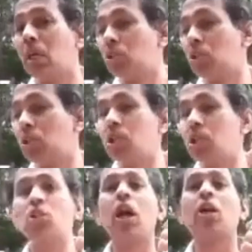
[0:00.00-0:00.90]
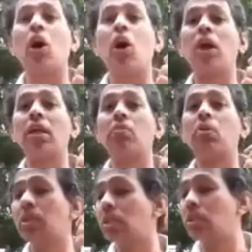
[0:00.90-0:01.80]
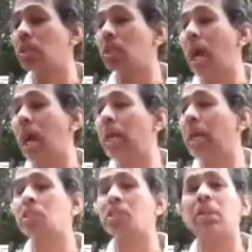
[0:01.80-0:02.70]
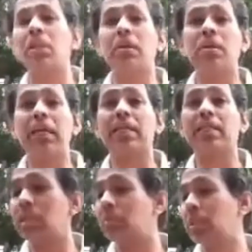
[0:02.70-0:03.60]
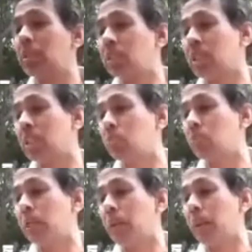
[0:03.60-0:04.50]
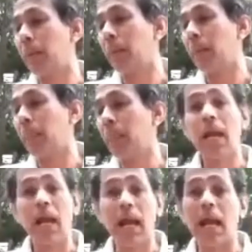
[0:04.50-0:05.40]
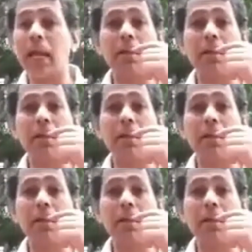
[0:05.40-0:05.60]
So this is not an ordinary movie. This is an extremely, extremely serious movie. And